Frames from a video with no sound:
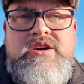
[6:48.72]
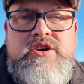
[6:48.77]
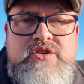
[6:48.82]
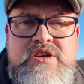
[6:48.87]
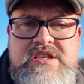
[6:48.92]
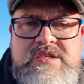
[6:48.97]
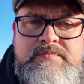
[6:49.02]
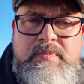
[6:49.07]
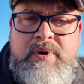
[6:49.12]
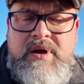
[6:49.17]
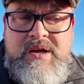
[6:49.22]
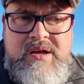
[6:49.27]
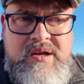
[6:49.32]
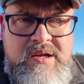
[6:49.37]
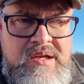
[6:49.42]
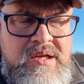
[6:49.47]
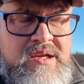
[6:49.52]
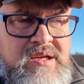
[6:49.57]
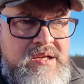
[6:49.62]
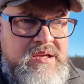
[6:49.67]
crisp,
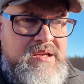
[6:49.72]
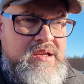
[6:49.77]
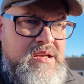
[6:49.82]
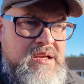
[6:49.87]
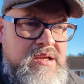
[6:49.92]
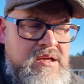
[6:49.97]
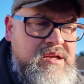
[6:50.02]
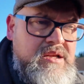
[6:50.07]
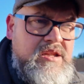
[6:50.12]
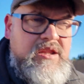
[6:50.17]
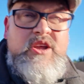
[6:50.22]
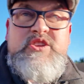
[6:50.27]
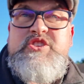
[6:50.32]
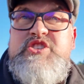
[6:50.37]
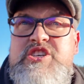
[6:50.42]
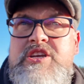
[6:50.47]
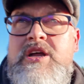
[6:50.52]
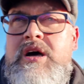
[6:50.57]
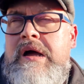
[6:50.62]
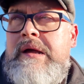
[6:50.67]

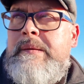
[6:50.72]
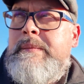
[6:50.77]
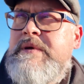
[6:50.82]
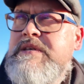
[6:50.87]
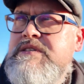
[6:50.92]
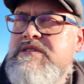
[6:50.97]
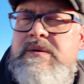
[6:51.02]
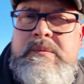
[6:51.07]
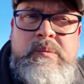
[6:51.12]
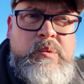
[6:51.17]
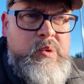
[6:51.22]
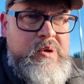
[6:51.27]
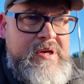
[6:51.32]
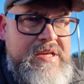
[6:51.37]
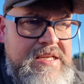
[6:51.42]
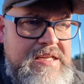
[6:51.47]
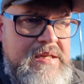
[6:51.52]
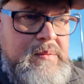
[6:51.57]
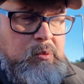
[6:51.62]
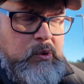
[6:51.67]
lunchtime. It's not
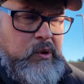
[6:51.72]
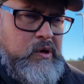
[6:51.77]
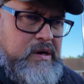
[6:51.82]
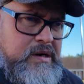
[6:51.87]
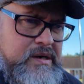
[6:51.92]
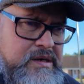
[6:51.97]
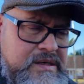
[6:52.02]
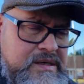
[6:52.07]
morning anymore.